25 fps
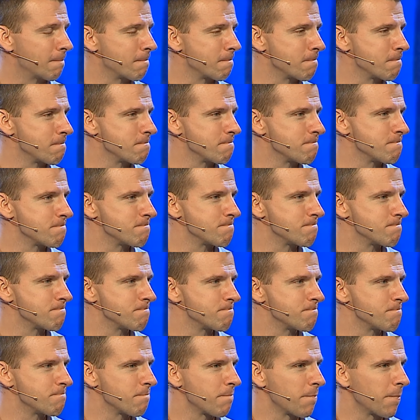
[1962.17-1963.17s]

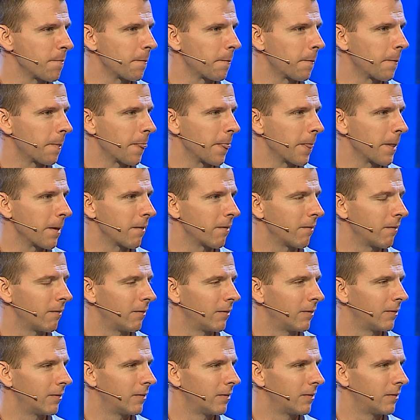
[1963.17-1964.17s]

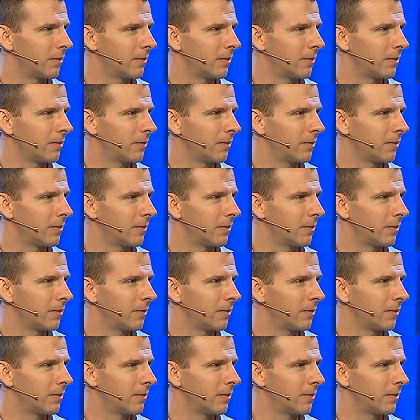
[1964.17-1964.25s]
Nothing is said.